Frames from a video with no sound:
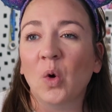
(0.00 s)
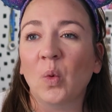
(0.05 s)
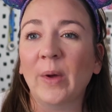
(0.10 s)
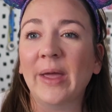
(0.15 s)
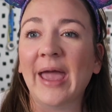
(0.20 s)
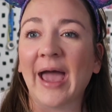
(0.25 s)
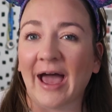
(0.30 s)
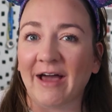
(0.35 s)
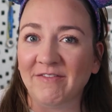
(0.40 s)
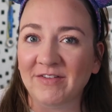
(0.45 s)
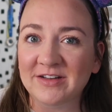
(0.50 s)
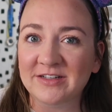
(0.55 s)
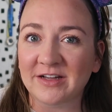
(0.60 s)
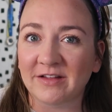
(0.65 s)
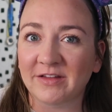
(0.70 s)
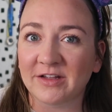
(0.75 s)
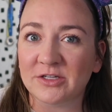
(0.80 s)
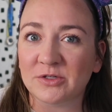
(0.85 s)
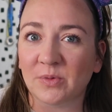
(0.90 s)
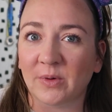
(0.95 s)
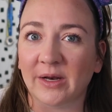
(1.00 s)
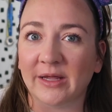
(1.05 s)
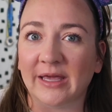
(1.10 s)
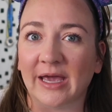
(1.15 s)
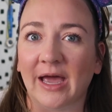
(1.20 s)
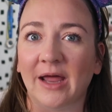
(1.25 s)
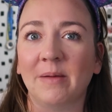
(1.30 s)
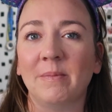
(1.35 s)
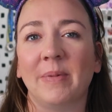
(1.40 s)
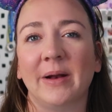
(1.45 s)
We haven't done this one
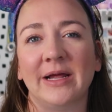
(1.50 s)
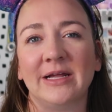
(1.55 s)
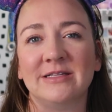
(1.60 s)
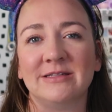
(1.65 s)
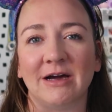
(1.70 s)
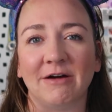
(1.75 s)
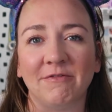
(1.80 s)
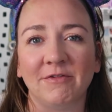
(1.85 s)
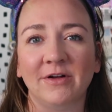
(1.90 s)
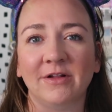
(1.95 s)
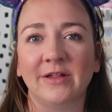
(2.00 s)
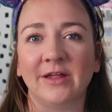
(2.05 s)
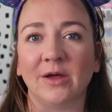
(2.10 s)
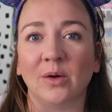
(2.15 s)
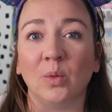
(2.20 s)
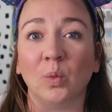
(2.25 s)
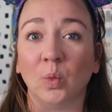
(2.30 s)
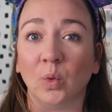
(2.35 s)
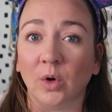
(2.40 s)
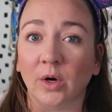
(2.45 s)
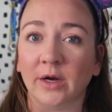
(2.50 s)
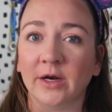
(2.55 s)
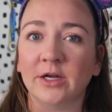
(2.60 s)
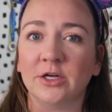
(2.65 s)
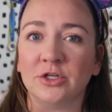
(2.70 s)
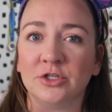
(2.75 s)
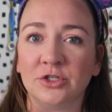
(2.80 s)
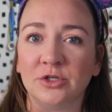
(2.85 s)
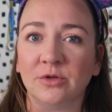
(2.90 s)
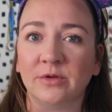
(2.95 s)
again, but I definitely
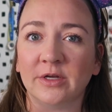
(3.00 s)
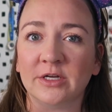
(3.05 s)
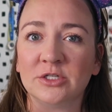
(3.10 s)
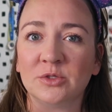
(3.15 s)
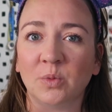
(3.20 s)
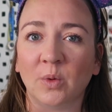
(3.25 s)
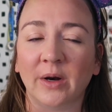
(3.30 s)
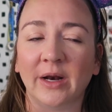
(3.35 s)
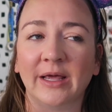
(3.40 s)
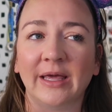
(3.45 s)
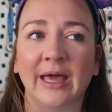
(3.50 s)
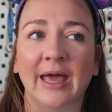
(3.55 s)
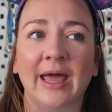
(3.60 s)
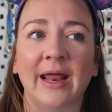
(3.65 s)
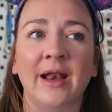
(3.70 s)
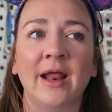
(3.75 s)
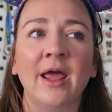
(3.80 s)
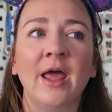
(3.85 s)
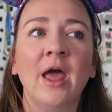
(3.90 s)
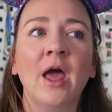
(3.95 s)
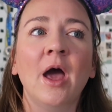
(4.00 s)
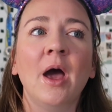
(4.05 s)
would do this one again.